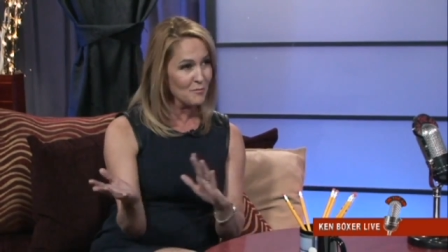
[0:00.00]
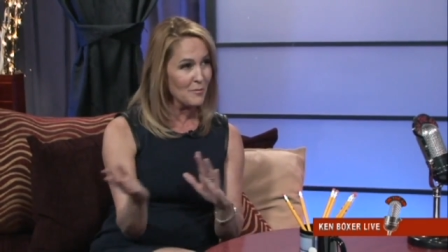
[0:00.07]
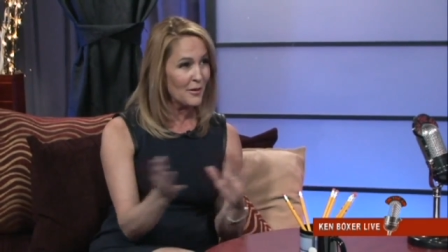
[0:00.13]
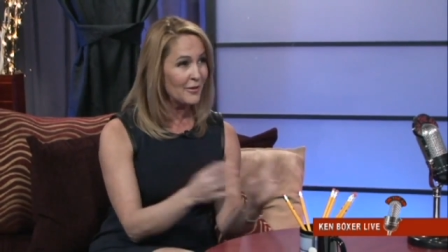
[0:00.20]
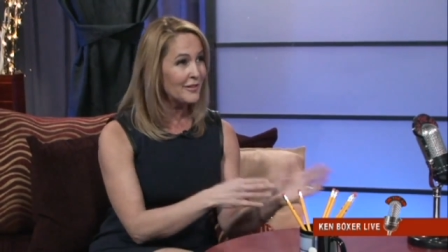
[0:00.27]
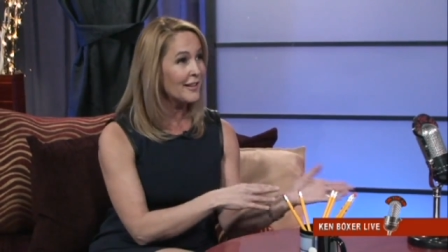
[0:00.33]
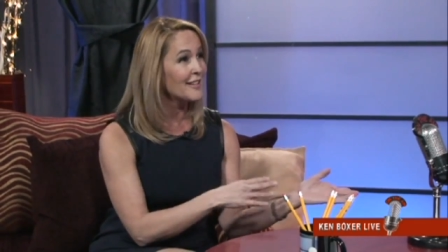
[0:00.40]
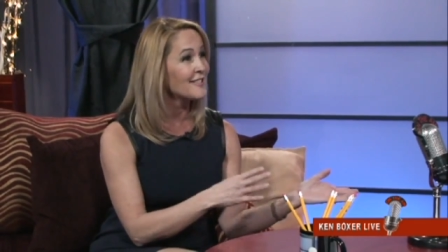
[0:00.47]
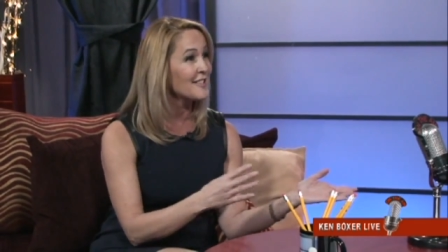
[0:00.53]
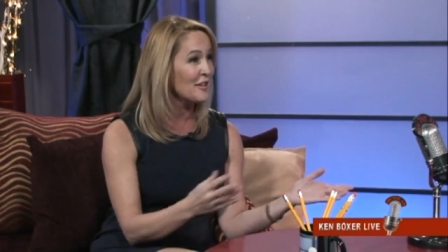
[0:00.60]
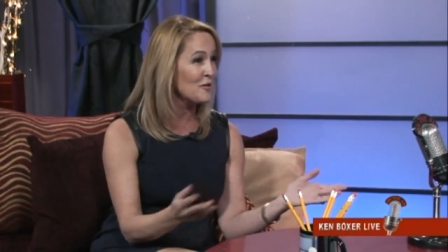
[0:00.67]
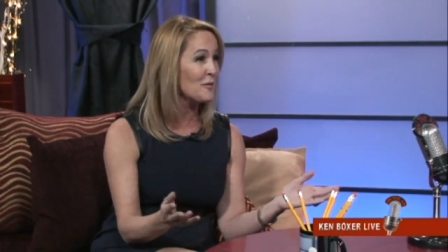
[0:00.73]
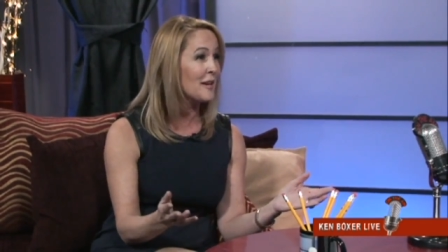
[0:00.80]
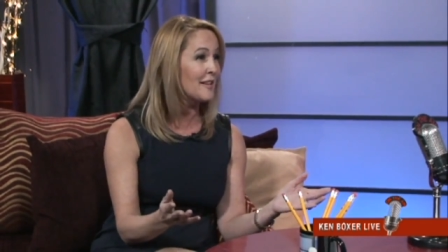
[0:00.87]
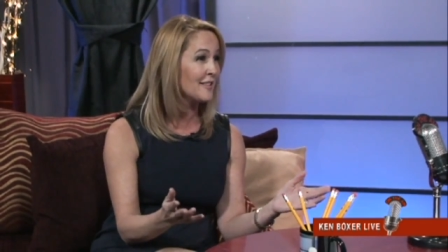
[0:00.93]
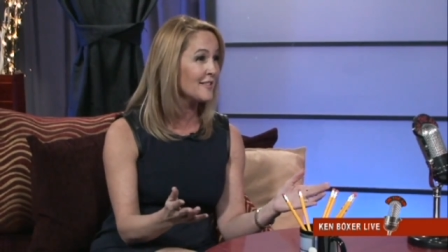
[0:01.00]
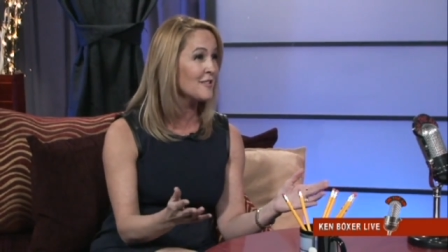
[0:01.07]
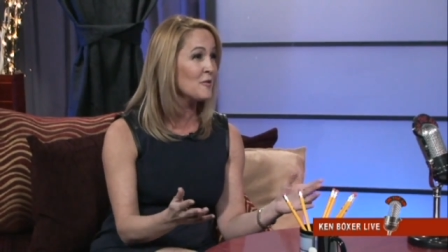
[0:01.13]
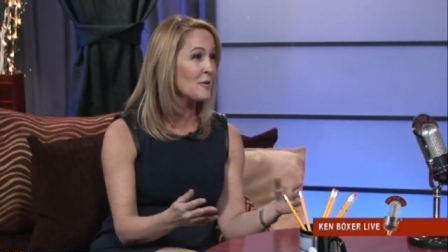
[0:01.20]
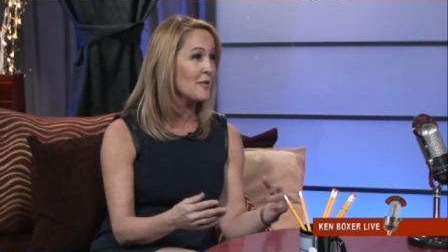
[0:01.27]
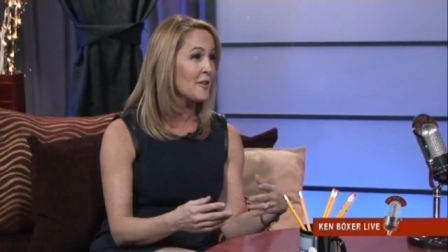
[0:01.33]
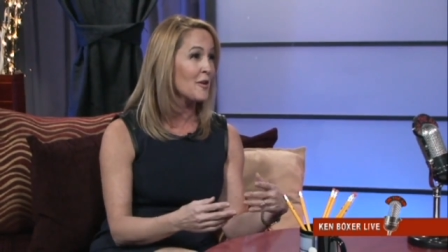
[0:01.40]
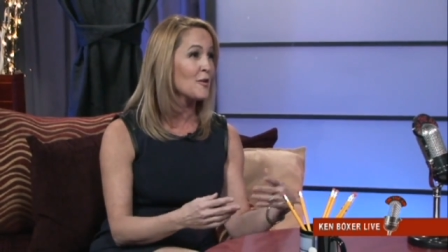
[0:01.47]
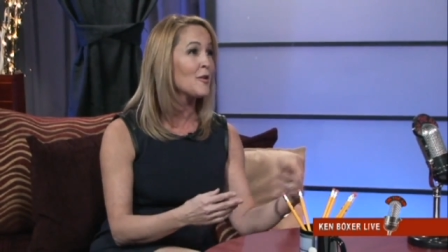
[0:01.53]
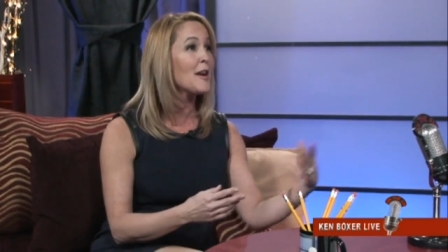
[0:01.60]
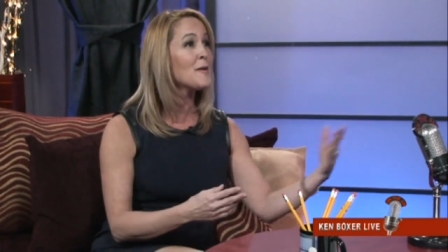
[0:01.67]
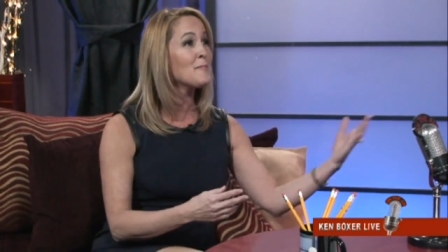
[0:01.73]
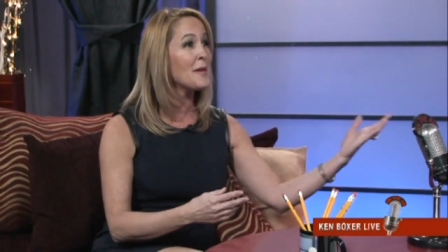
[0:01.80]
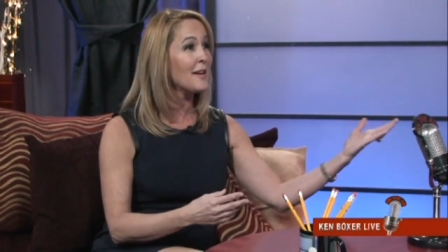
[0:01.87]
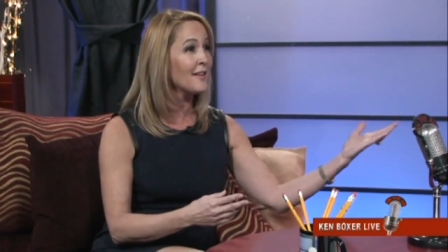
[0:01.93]
multi-generational where there are
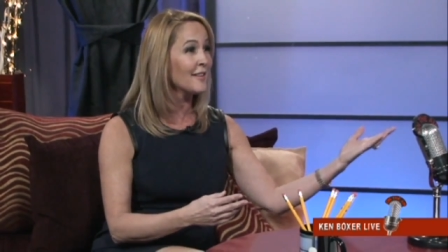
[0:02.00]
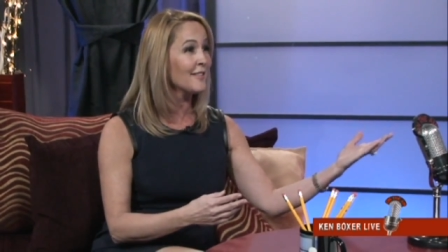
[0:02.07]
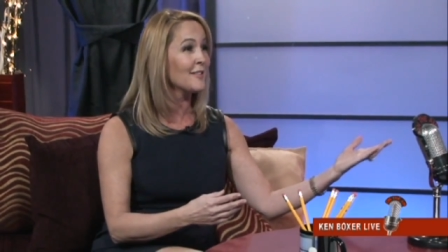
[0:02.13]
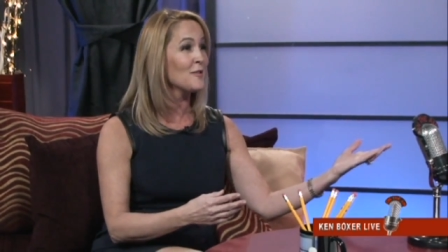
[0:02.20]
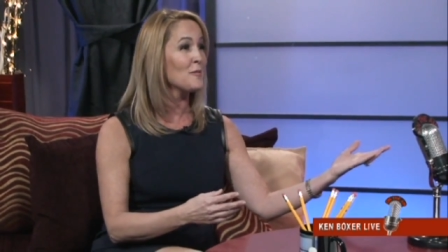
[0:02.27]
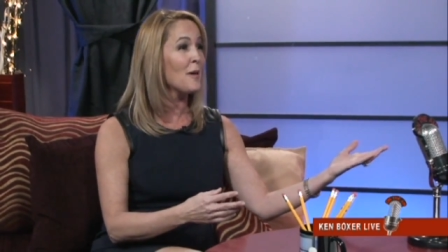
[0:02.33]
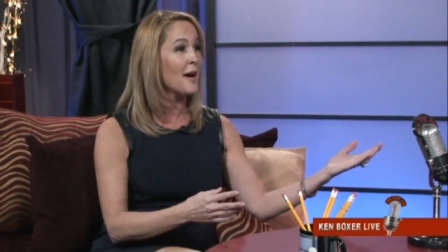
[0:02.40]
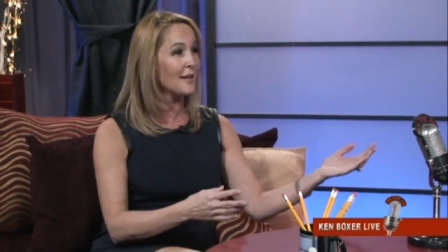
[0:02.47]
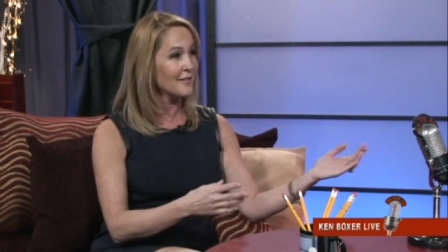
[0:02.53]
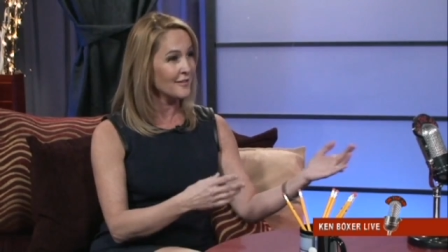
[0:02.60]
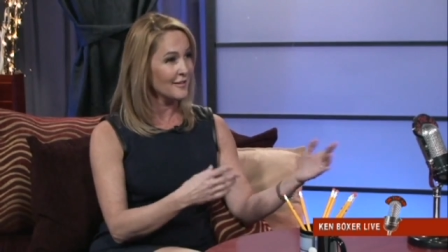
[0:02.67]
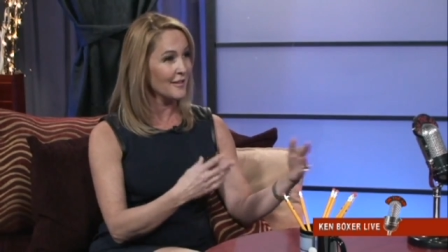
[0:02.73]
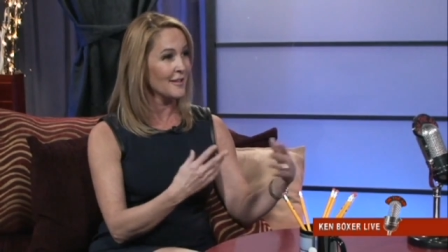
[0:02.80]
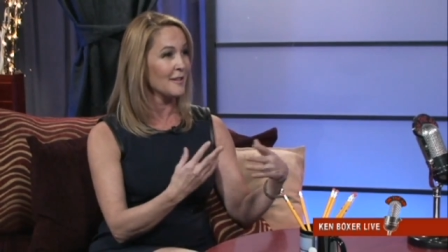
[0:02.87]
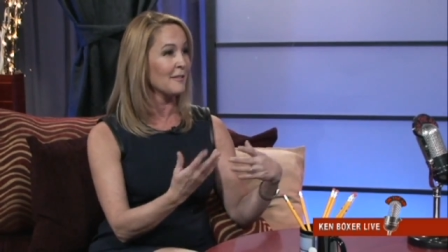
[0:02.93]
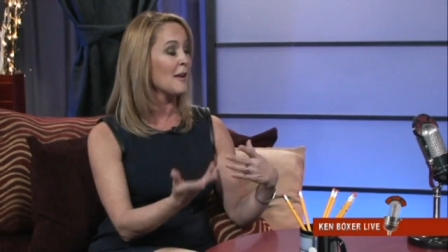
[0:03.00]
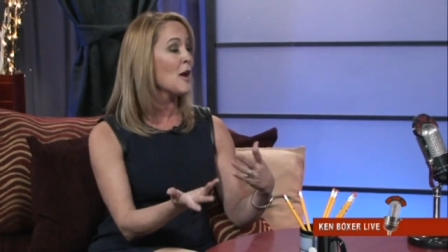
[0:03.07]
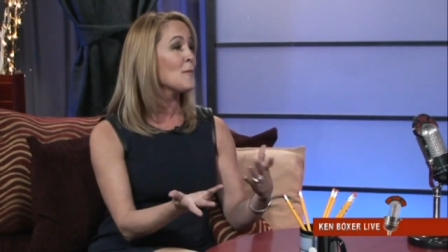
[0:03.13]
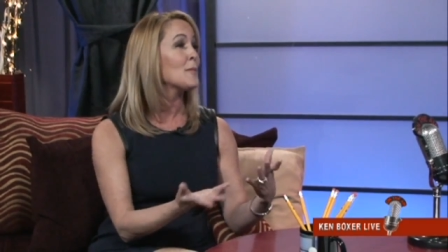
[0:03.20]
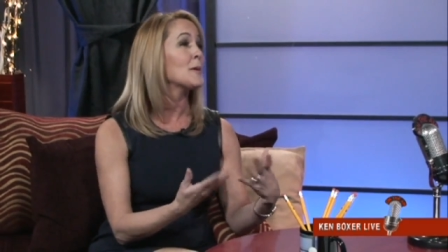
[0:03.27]
grandparents who watched it and